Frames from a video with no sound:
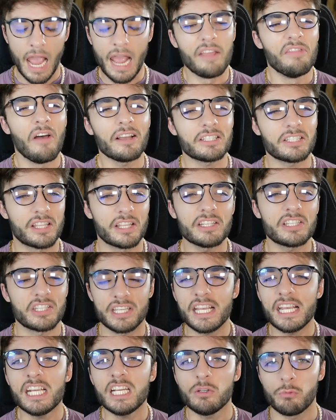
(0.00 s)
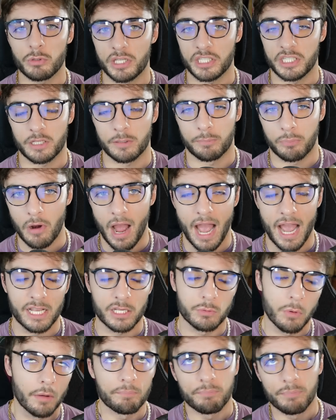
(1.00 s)
And thus this scene was a
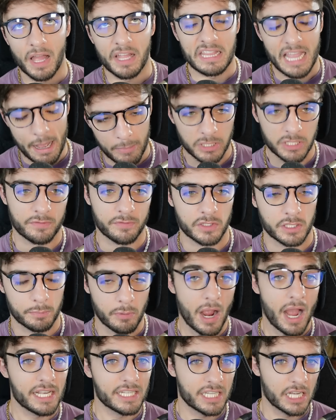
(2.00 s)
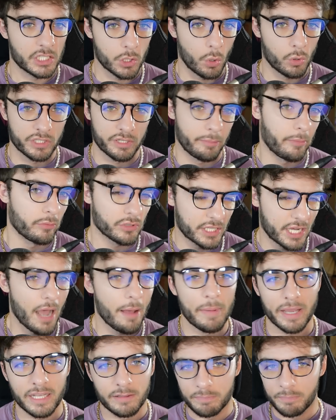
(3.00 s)
surprise. Well, not that much of a surprise. I told him it was
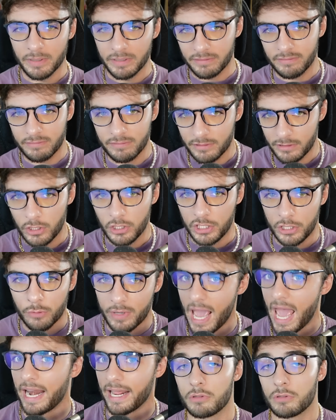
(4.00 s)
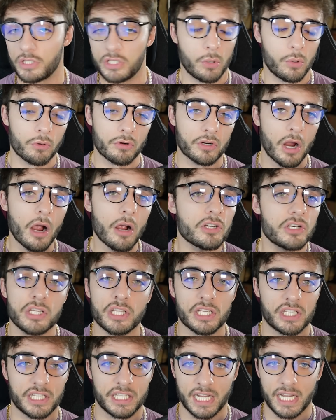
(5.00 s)
coming, but Hmm. you get So in regards to
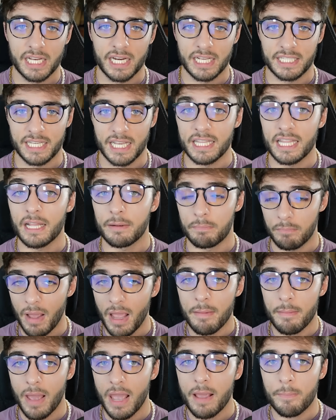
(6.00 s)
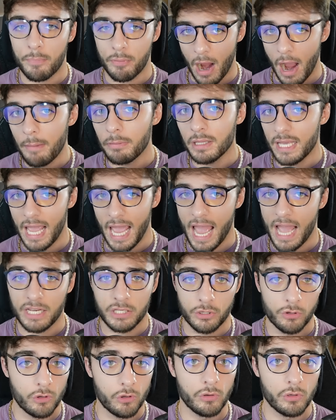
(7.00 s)
this scene, I said that Mei probably had
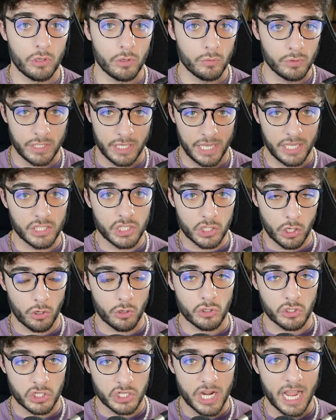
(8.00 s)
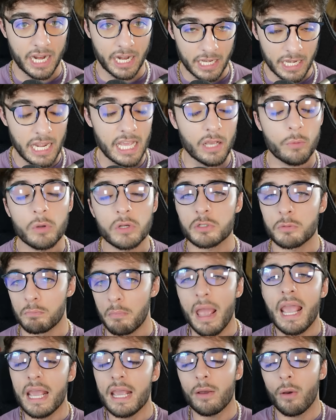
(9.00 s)
Yu Yu use his curse technique, which
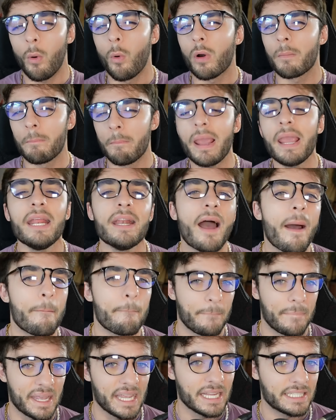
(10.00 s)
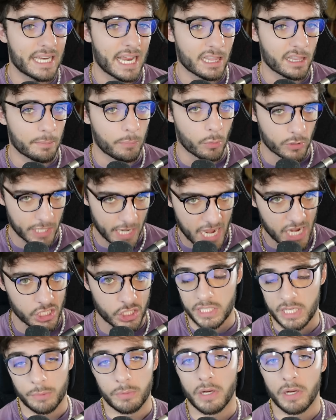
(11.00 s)
may or may not be teleportation.